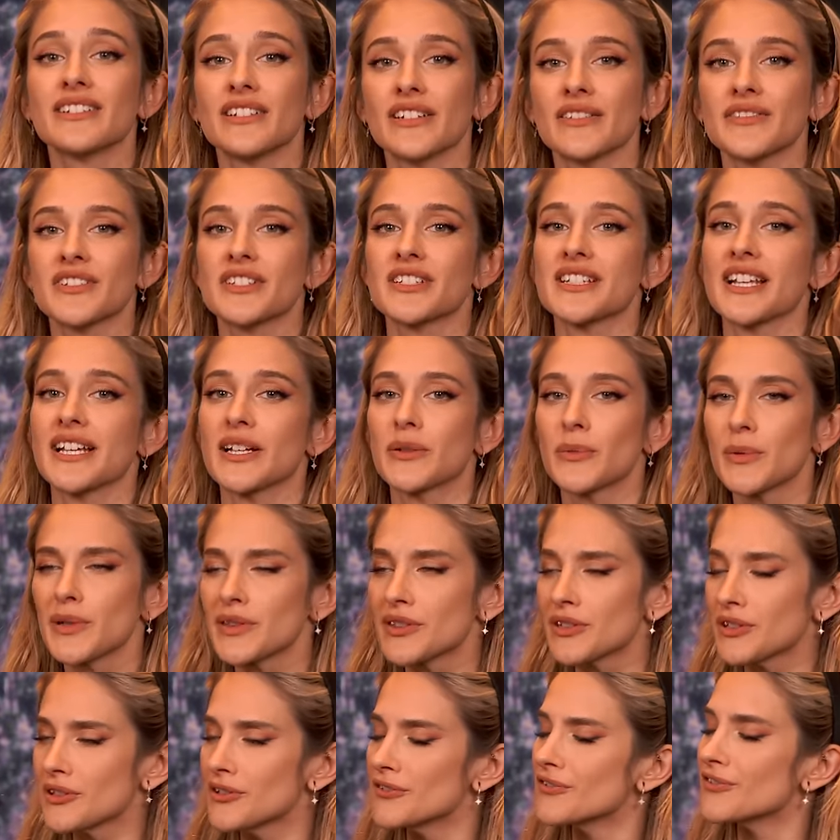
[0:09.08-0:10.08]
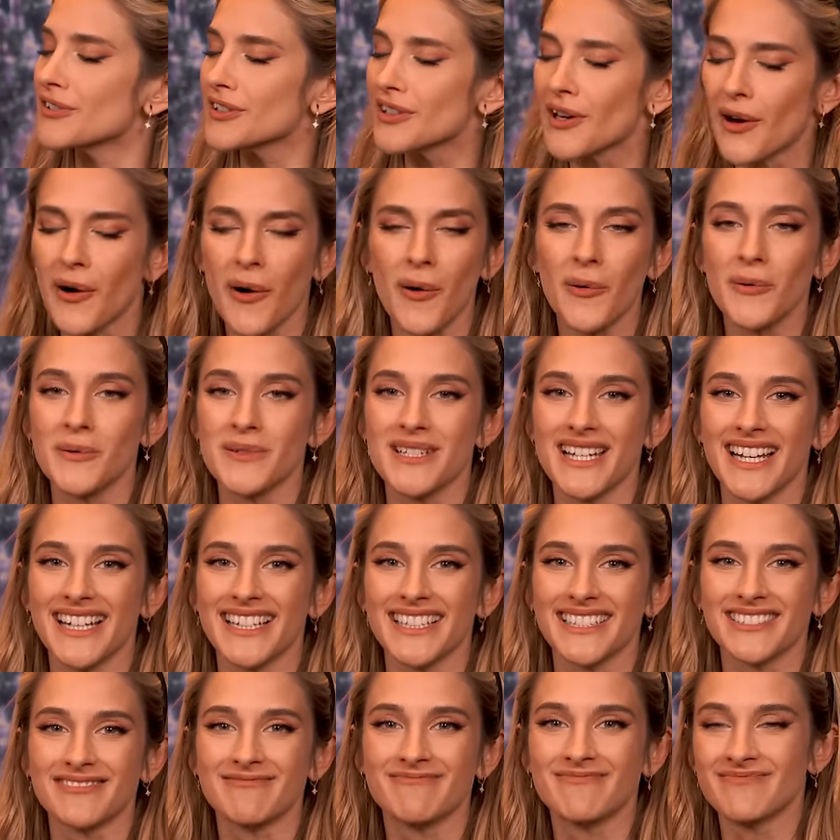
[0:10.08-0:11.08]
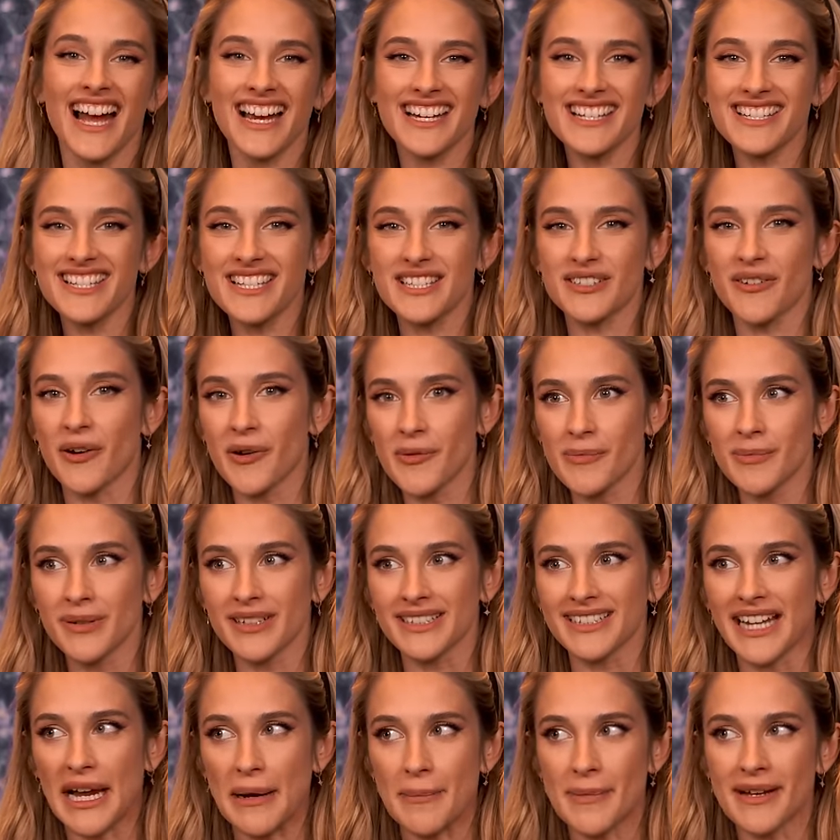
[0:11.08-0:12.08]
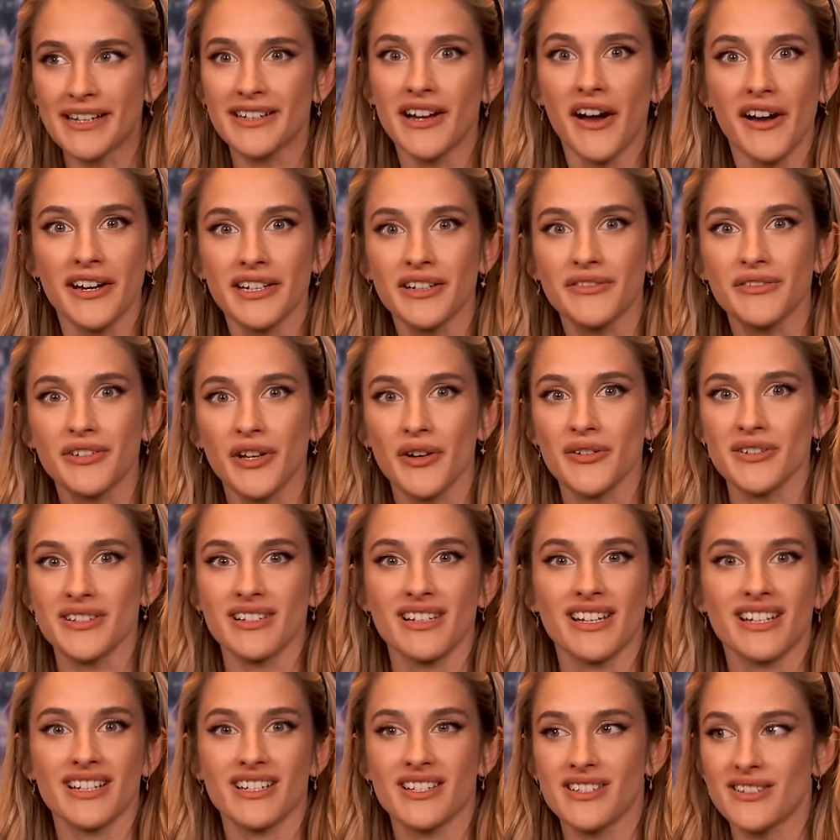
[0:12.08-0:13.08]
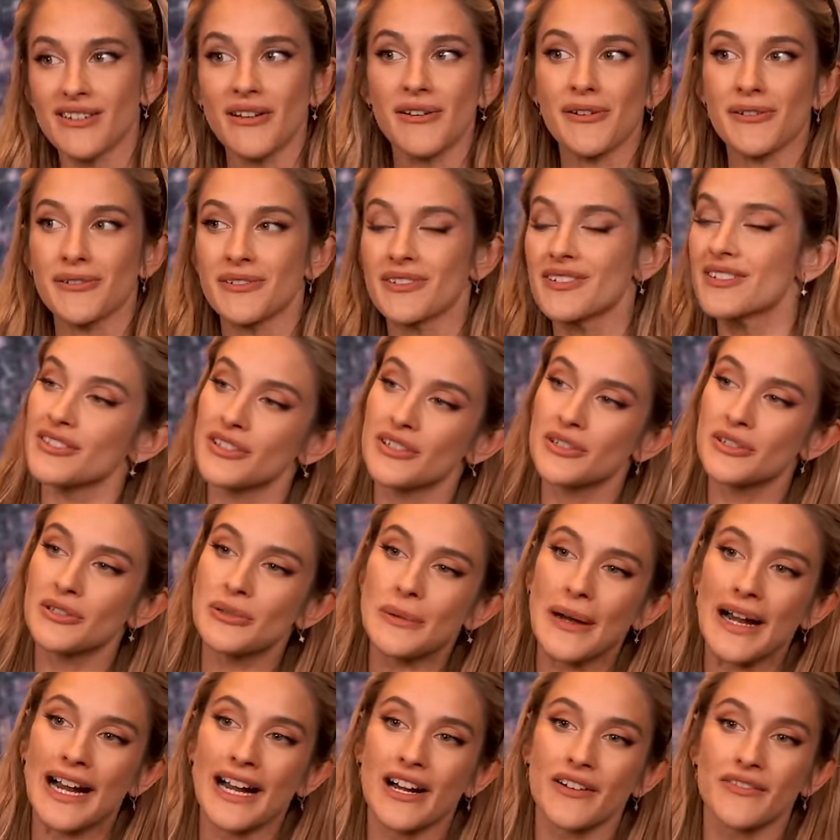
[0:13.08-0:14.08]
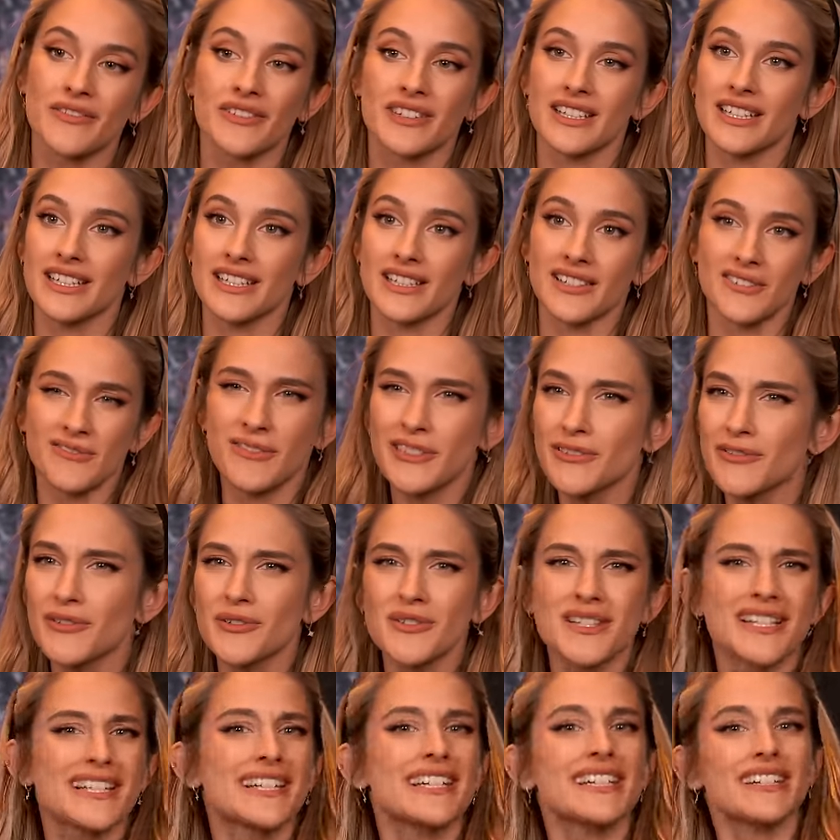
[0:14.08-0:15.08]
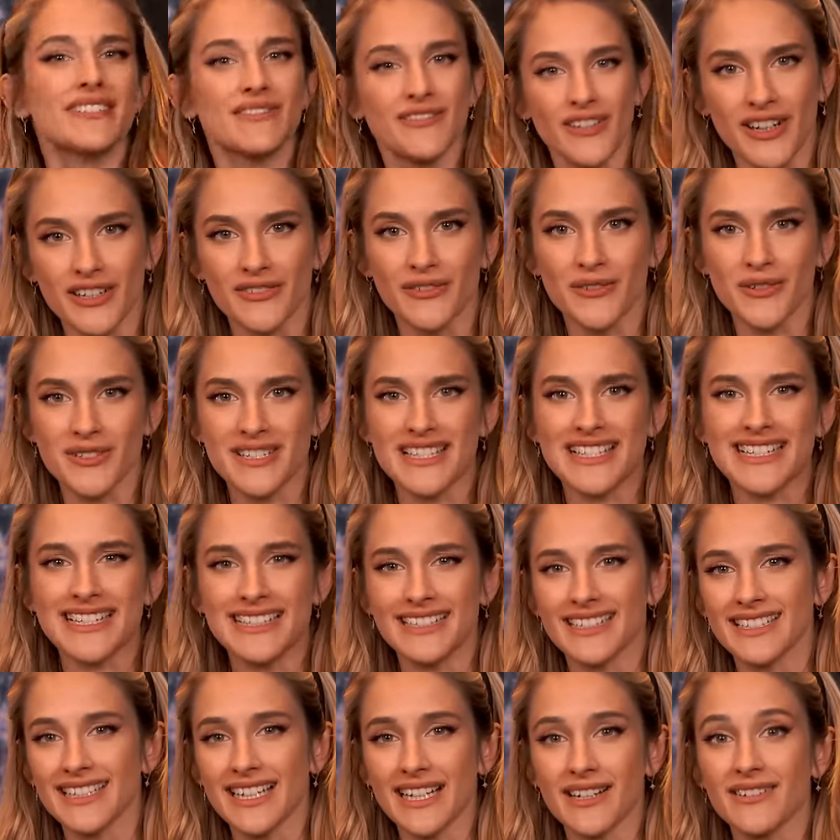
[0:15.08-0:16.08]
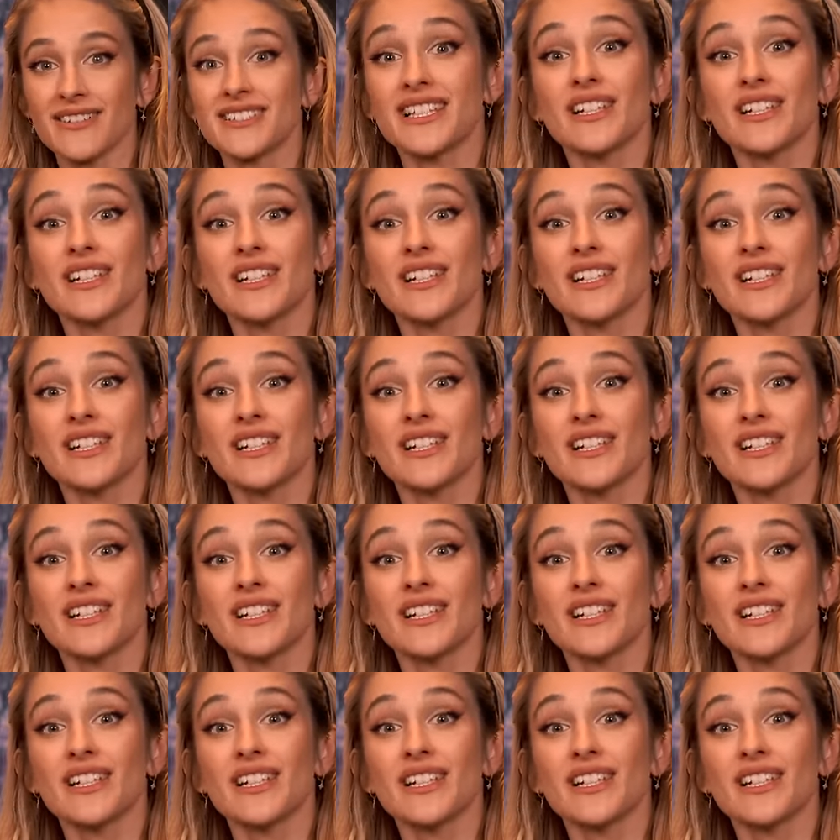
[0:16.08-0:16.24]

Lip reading: enough to take with you for the whole day. Acer's Chromebook naming kind of goes like so. So you have the 314, 514, and now